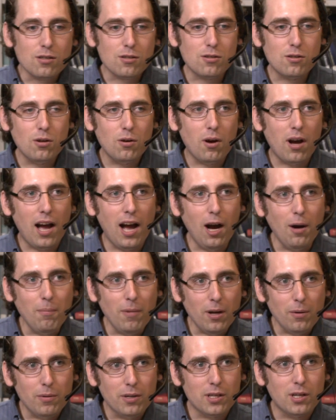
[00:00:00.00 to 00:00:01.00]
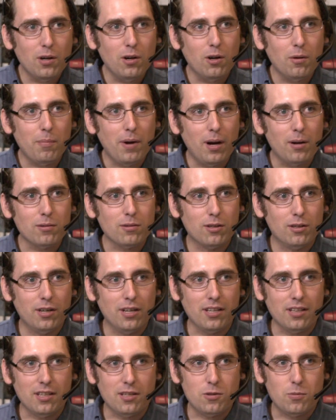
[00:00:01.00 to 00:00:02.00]
So how might we go about
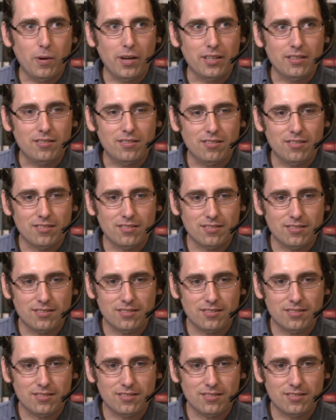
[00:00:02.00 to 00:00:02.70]
learning these weights?